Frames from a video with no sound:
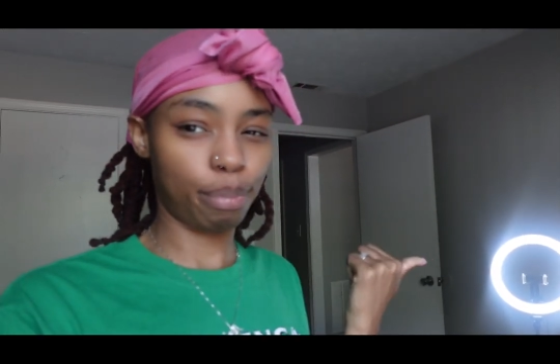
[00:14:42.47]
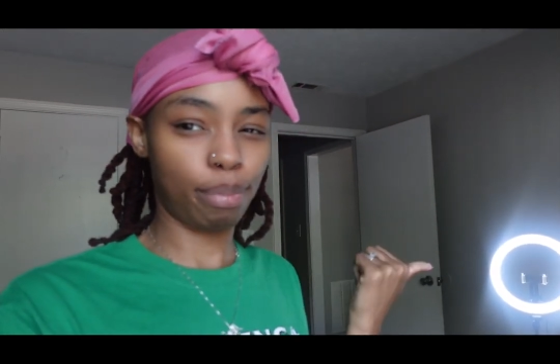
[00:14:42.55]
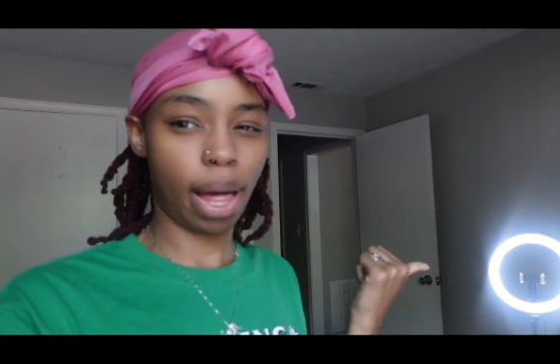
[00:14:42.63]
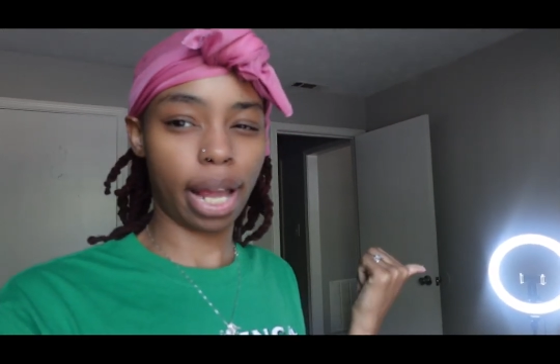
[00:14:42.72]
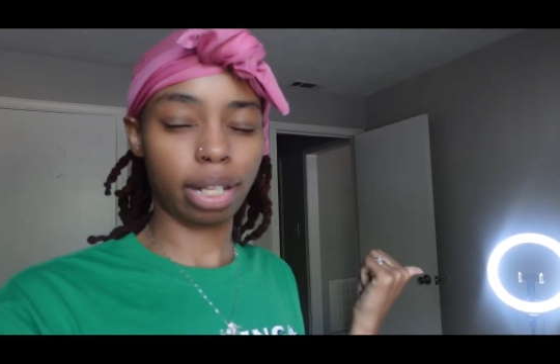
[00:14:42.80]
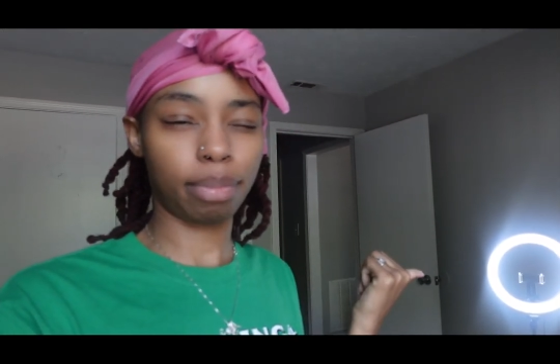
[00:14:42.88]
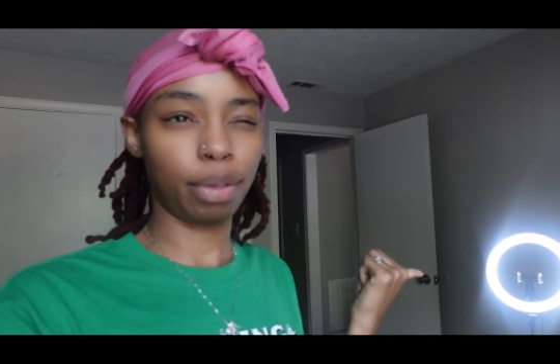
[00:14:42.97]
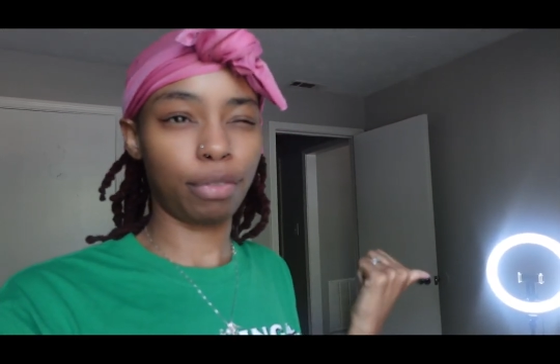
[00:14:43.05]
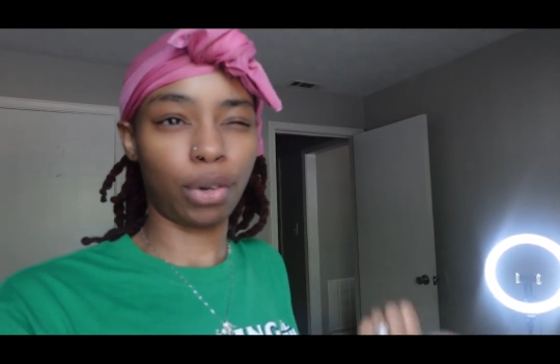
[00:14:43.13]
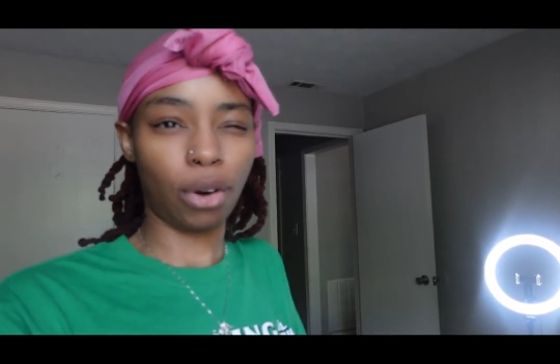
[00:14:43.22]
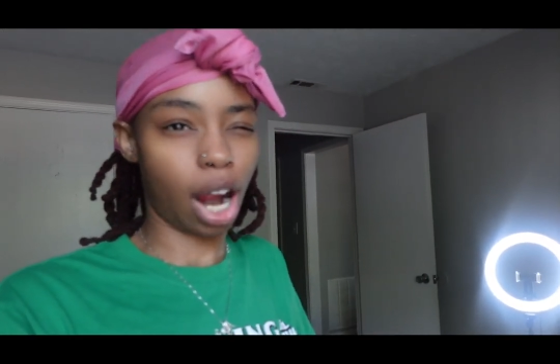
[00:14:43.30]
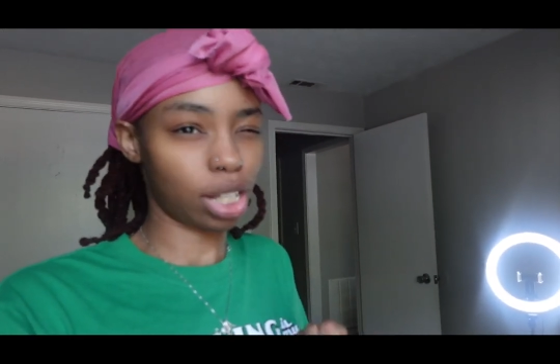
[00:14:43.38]
like
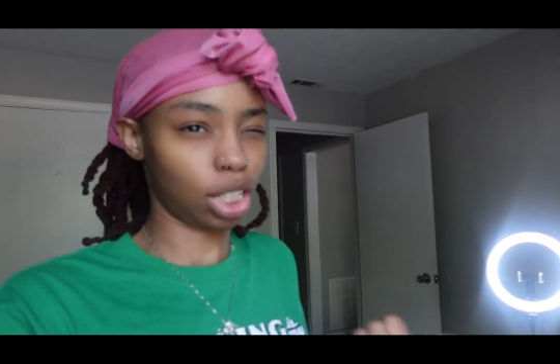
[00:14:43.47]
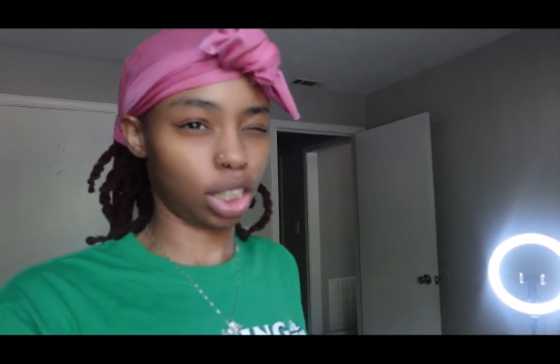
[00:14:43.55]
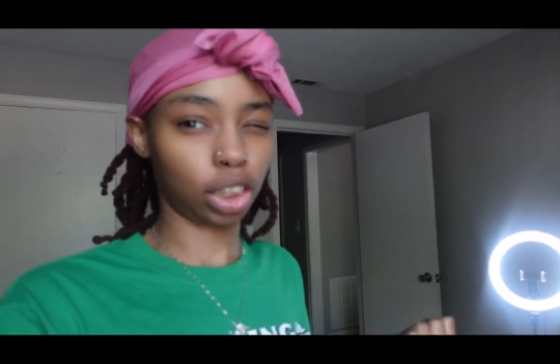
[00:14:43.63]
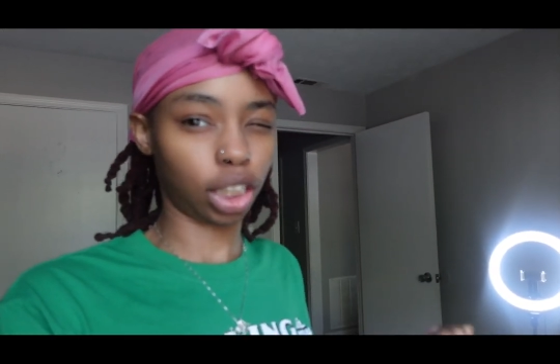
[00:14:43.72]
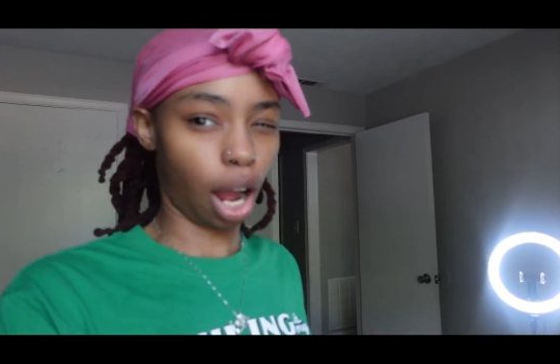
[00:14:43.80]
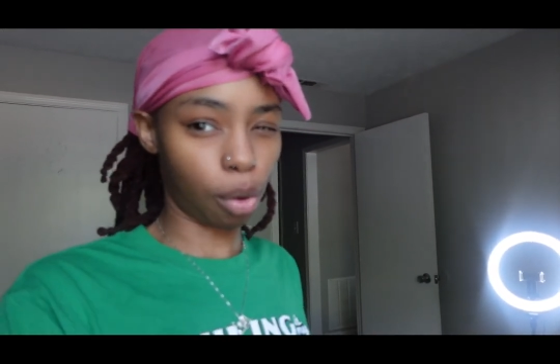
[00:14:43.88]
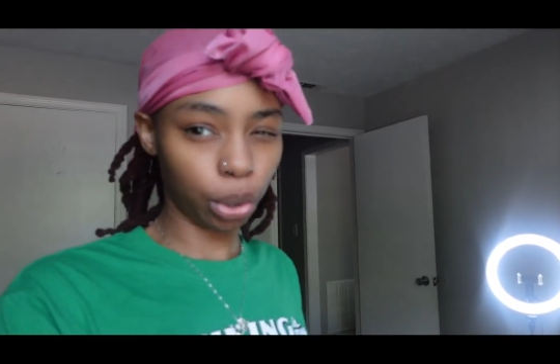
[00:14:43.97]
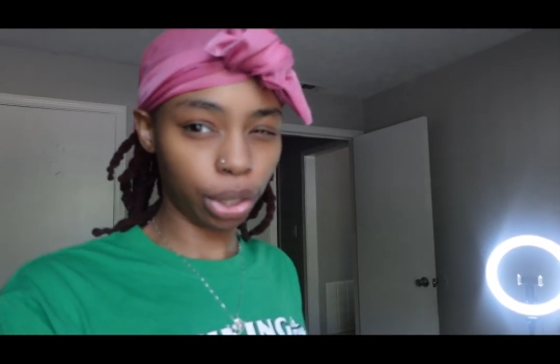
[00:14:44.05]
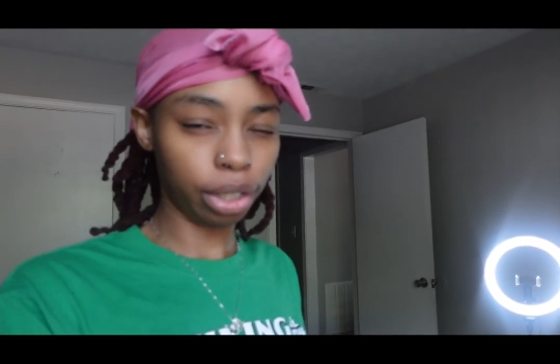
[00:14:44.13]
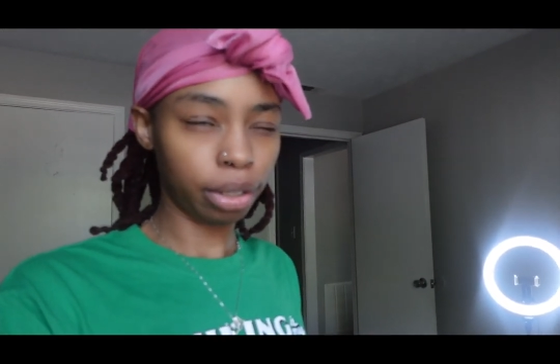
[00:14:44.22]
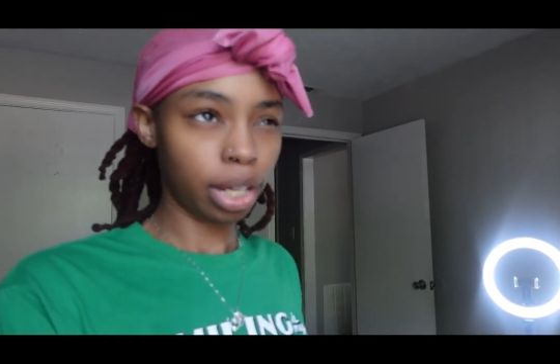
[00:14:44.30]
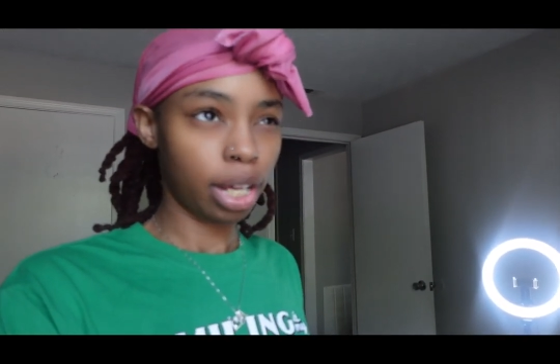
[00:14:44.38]
before I took a
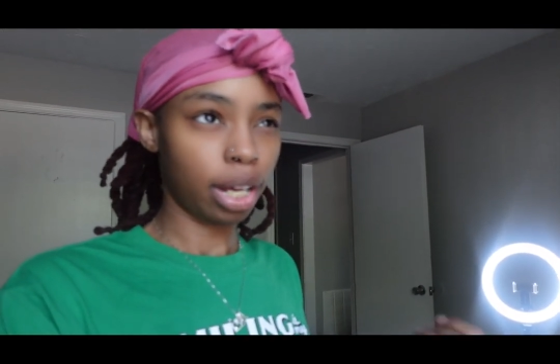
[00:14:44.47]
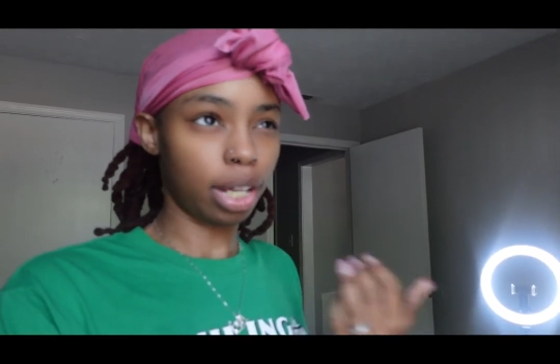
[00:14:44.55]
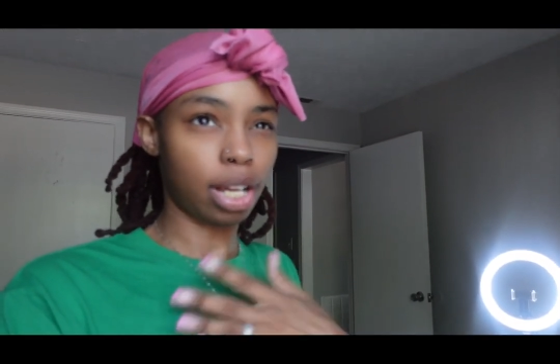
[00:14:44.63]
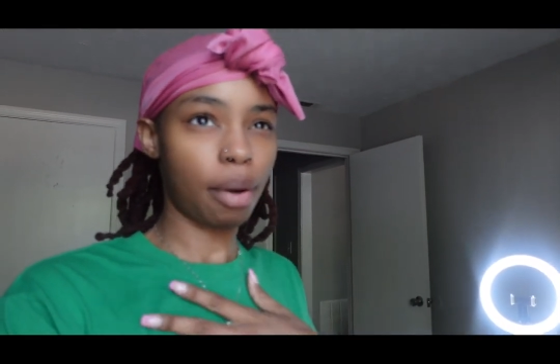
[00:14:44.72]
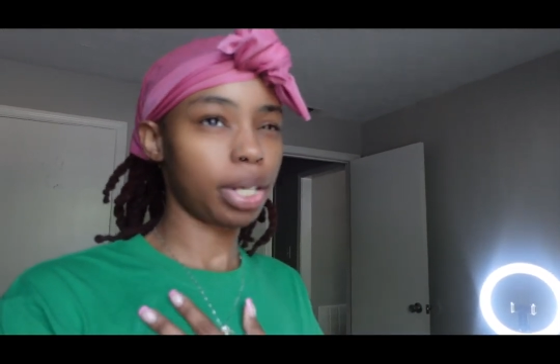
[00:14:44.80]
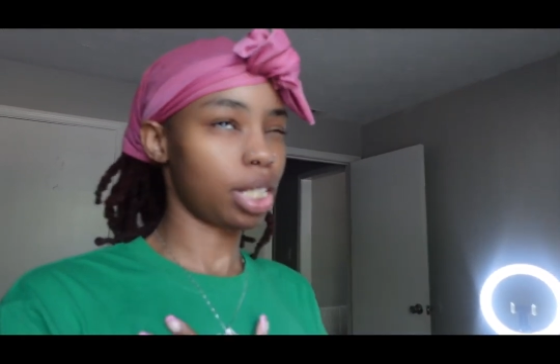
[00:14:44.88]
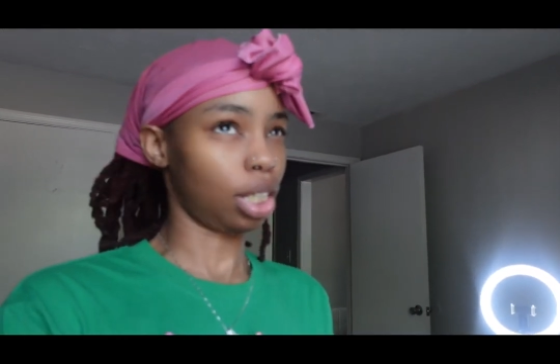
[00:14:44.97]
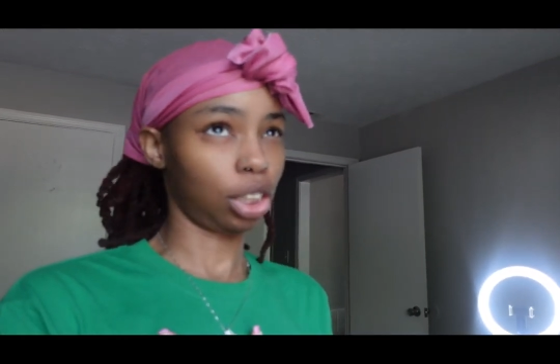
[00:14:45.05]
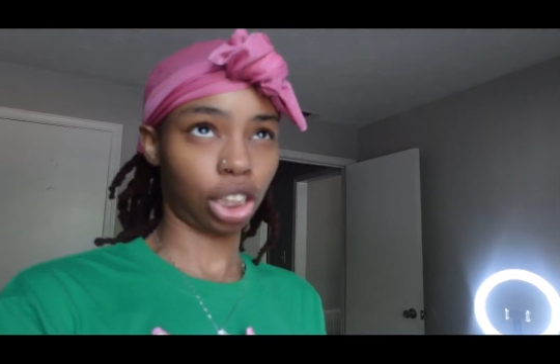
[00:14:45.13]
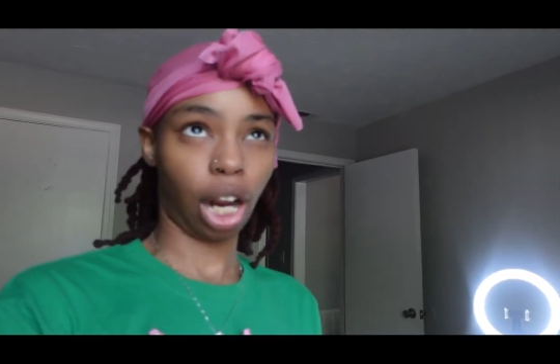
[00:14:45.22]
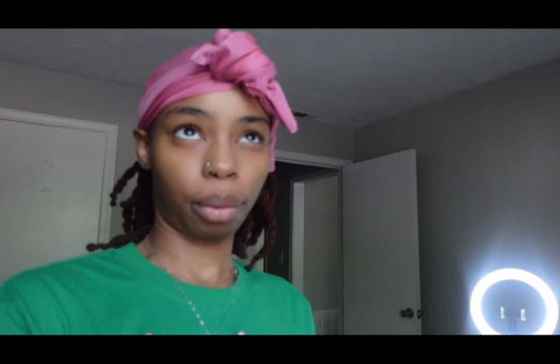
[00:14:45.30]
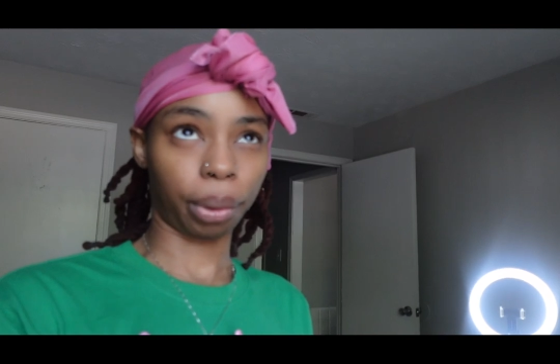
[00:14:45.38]
shower, because I already took a
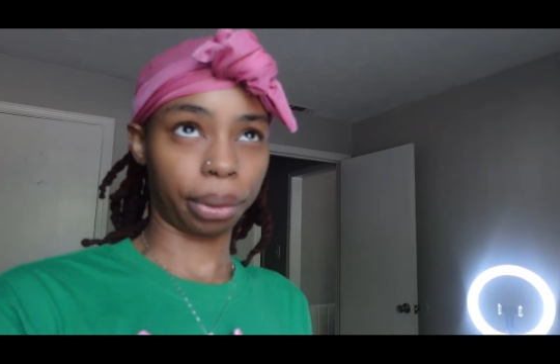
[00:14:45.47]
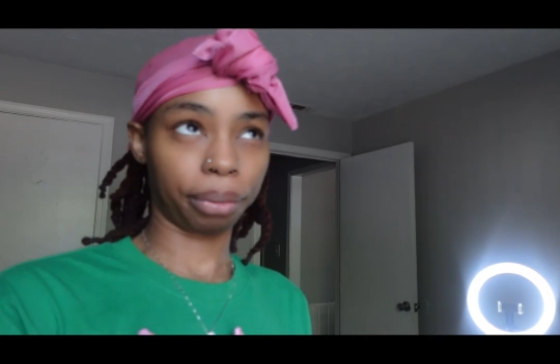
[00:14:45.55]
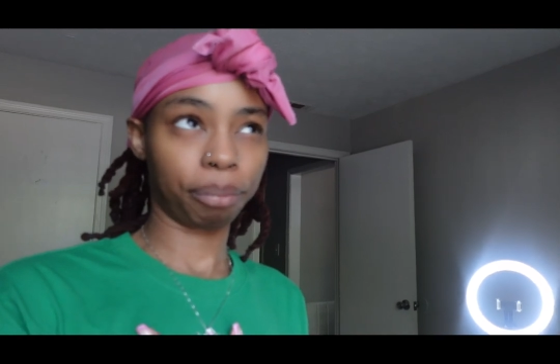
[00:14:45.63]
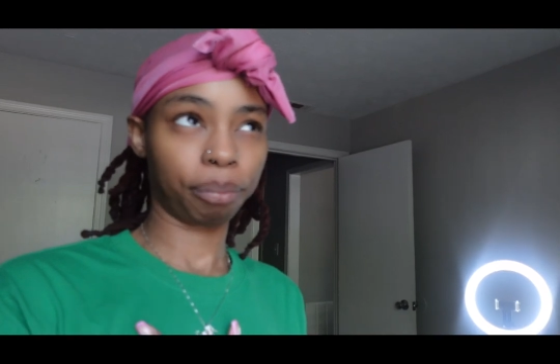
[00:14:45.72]
shower.